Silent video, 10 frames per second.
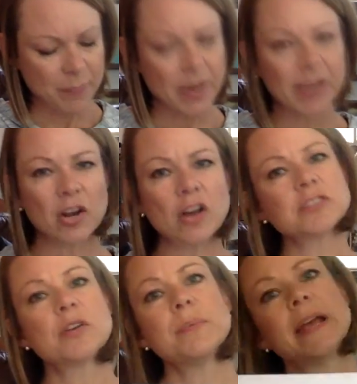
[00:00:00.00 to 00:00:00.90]
But I could
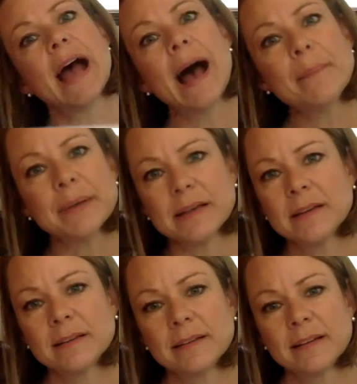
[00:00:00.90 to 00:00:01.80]
also be
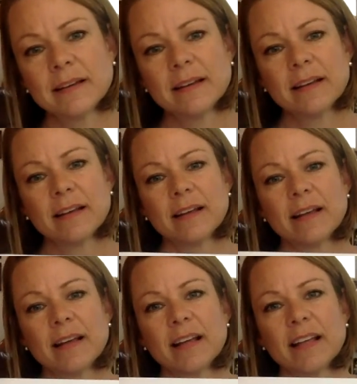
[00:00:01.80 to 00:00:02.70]
happy
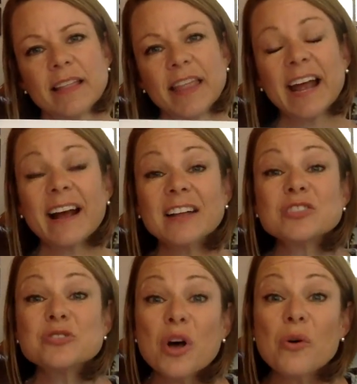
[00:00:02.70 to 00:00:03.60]
that I
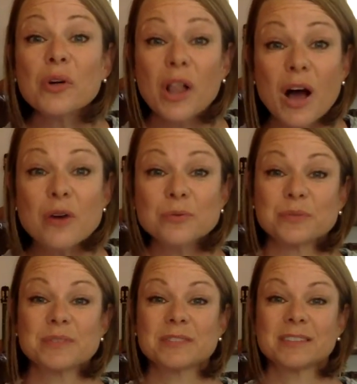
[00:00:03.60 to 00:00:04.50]
got so
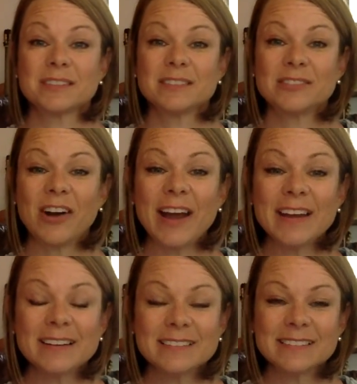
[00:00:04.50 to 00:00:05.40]
close,
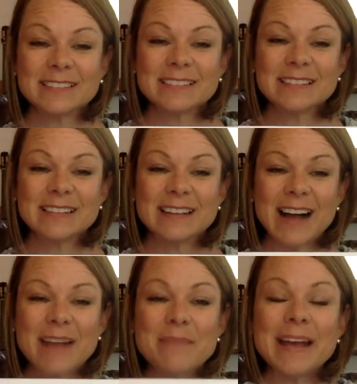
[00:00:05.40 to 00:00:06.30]
right?
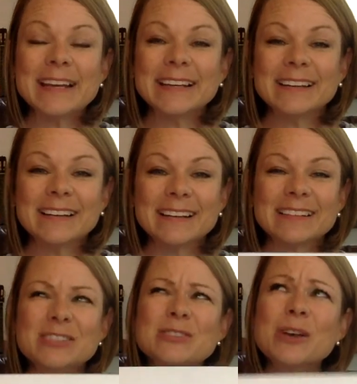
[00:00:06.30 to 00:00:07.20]
I made it
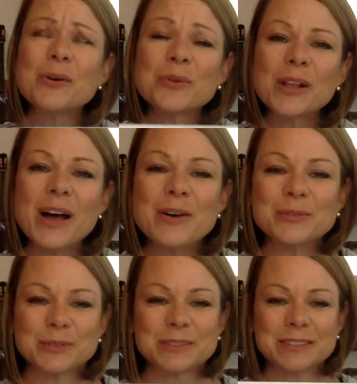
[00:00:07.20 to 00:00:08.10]
so
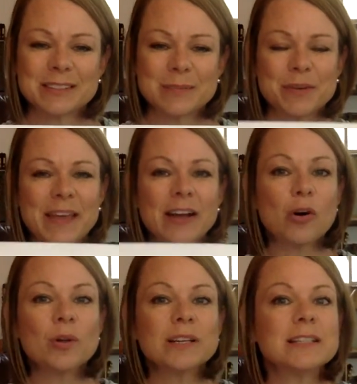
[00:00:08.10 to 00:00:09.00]
close. But that
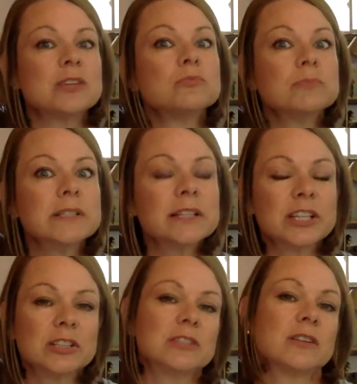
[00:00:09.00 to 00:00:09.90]
goalie did a
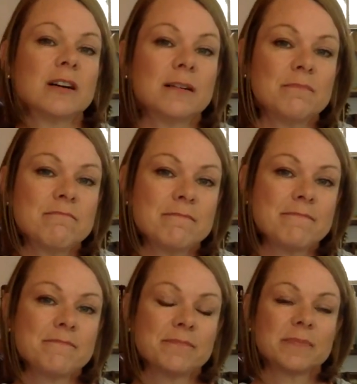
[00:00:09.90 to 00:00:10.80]
really good job.
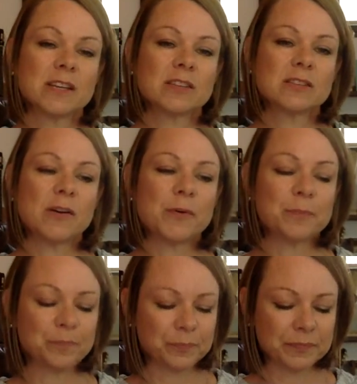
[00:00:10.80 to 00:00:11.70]
So,
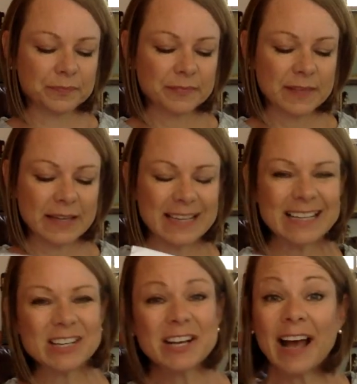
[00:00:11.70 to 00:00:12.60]

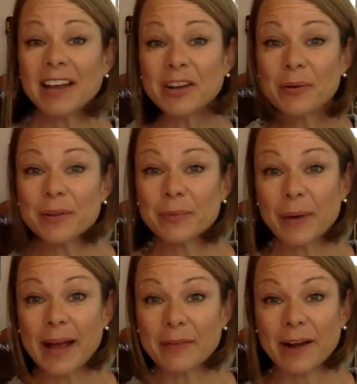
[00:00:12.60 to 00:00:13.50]
could kind of go either
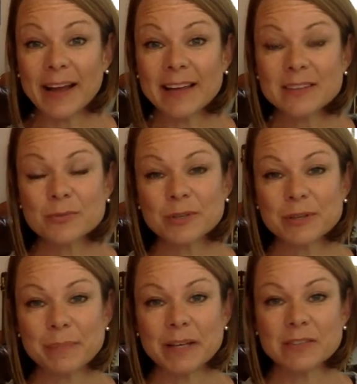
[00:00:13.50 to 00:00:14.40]
way, right? Sort
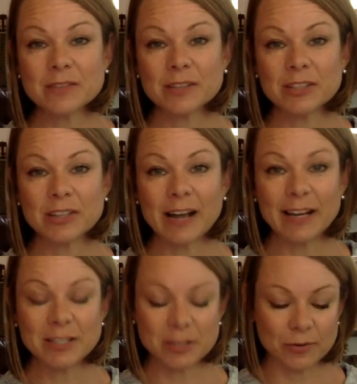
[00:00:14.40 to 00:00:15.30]
of depends on your
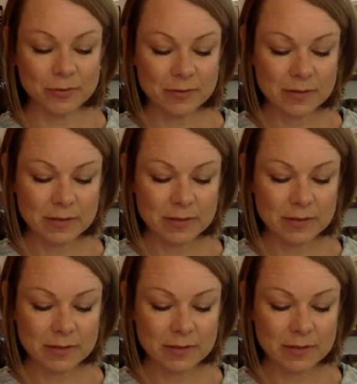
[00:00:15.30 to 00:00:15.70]
attitude.